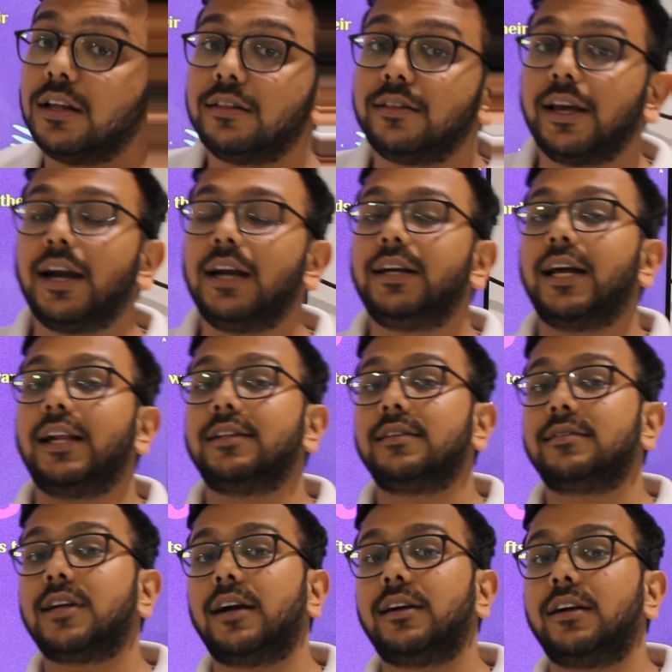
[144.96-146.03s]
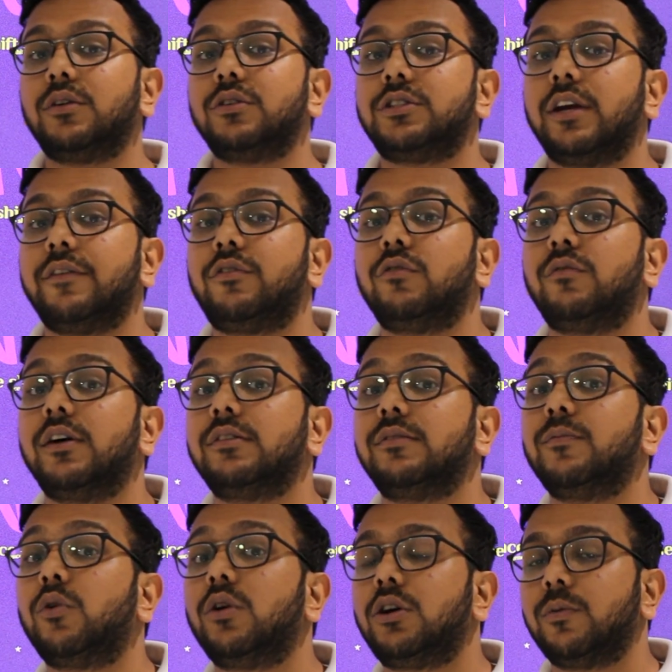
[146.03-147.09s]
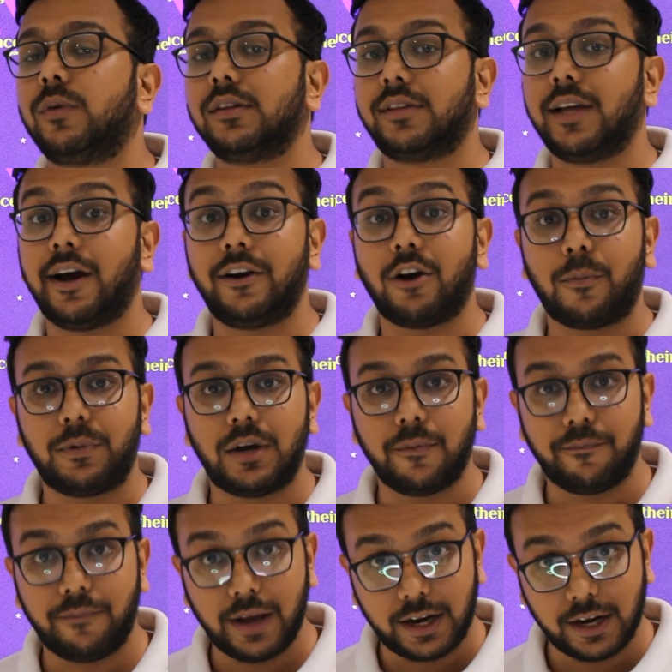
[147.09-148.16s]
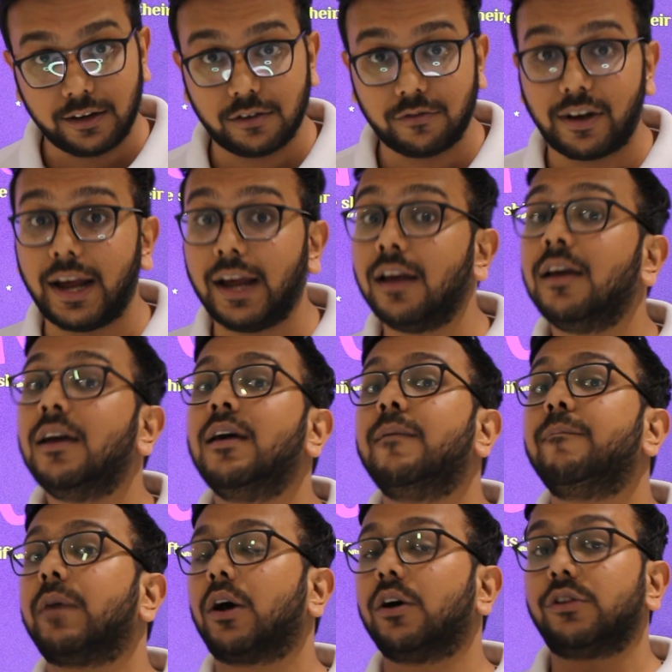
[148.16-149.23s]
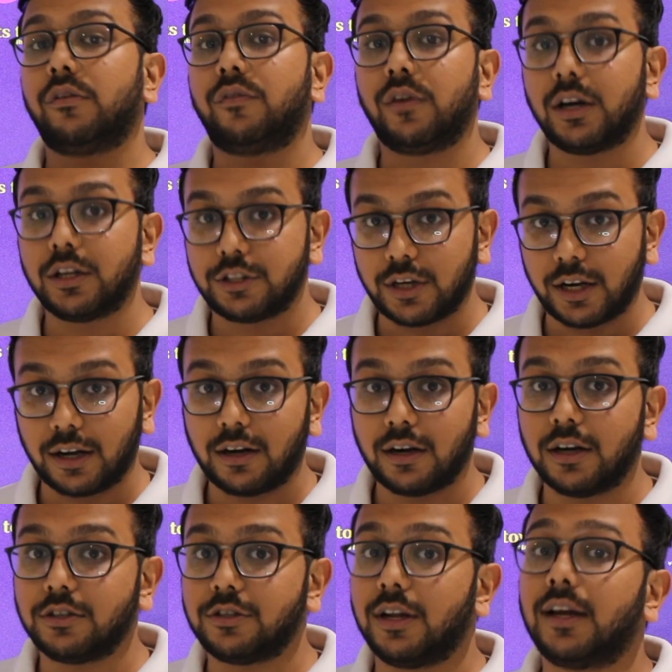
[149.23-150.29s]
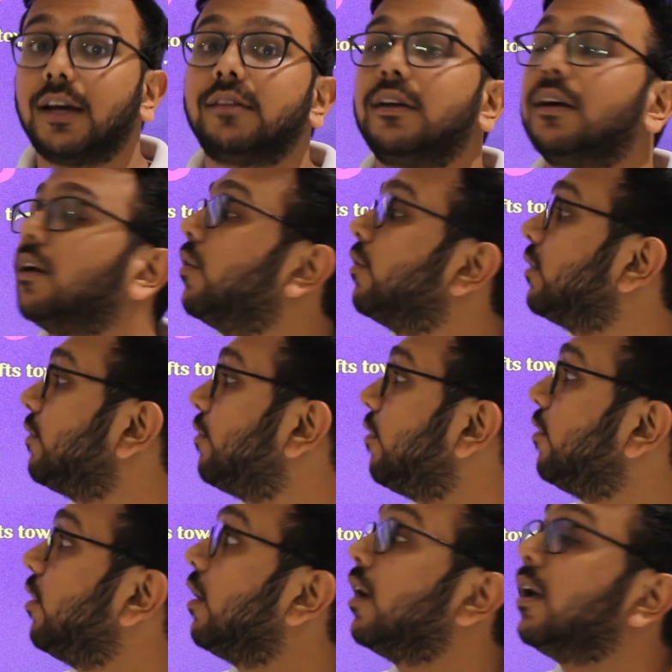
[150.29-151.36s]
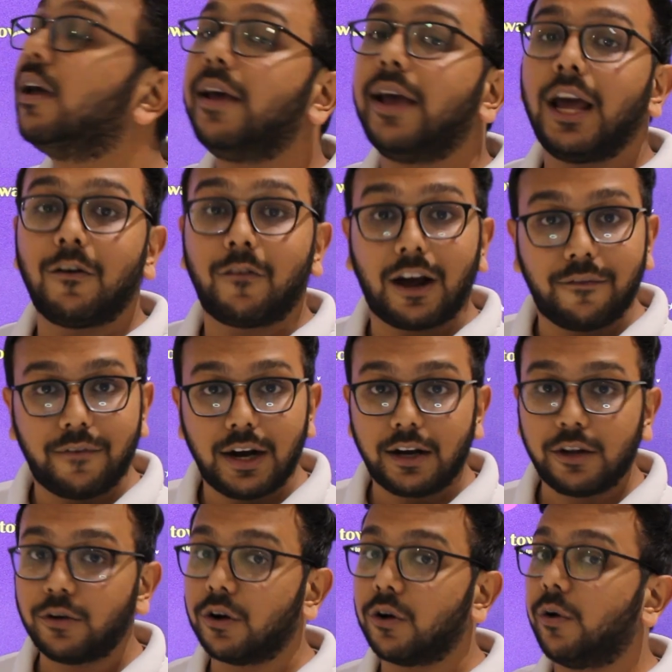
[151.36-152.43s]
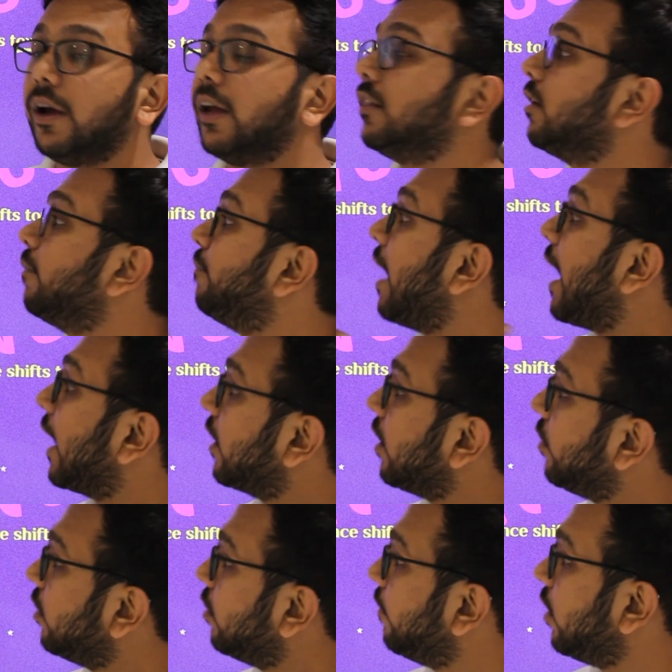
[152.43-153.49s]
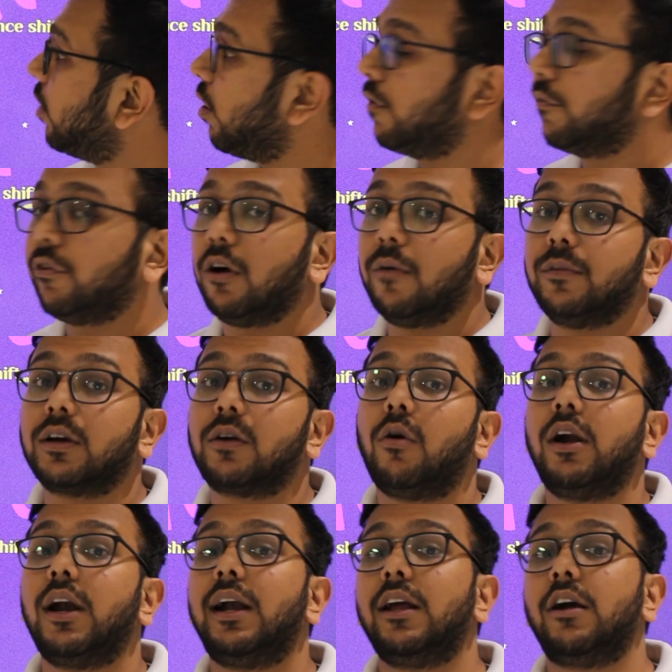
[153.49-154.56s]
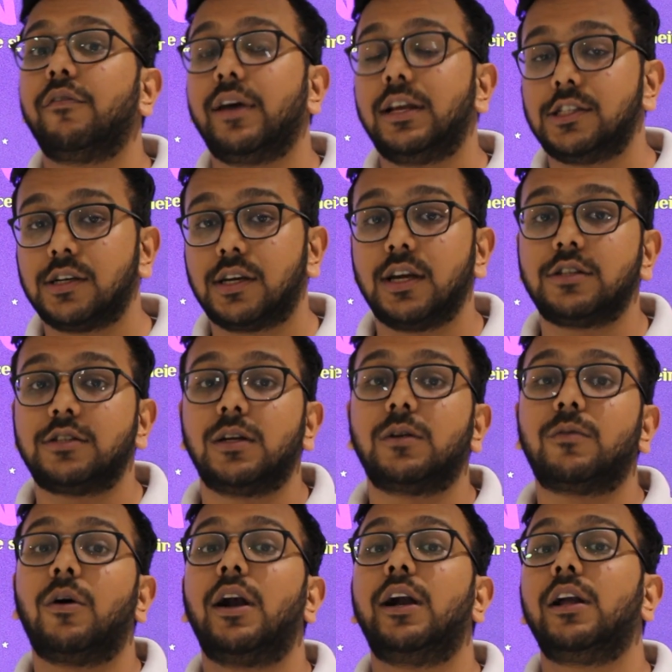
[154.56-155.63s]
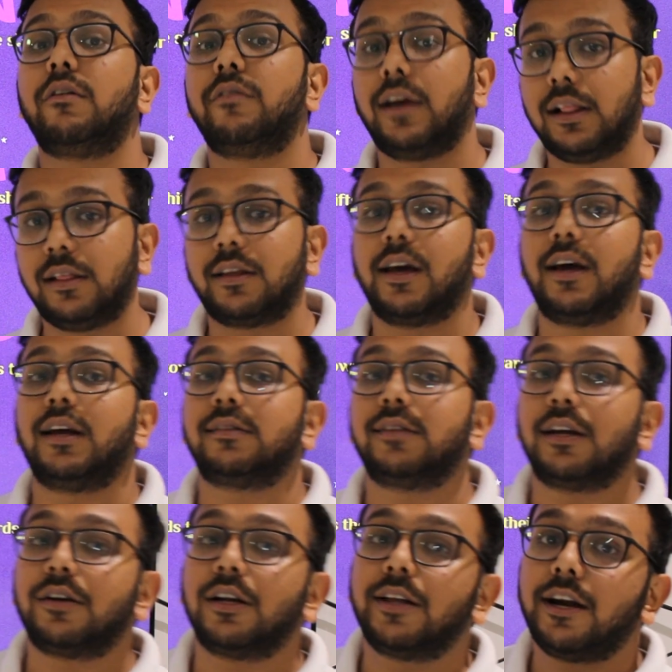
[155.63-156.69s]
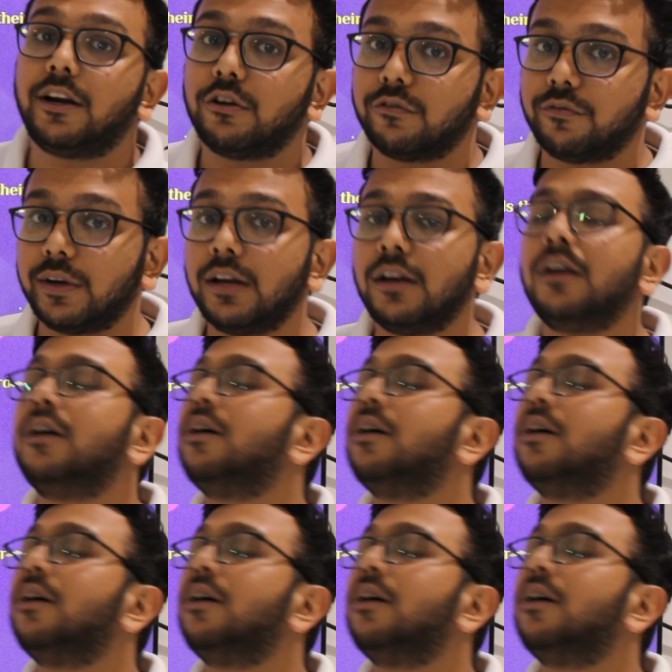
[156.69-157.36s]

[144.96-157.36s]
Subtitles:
their intelligence started to shift more towards their adoptive parents. Why? Because of nurturing. Nurturing is inclusive of your environment you grow in, the background you belong from, the quality of education, quality of healthcare, etc. that you've been